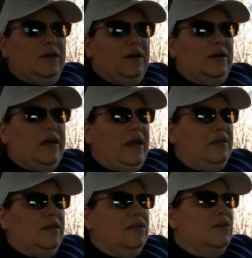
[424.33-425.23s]

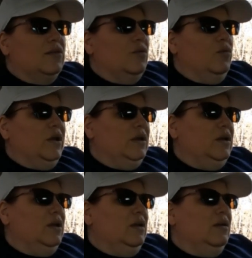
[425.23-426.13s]
As it's
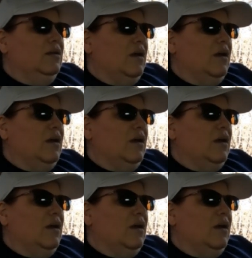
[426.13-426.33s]
windy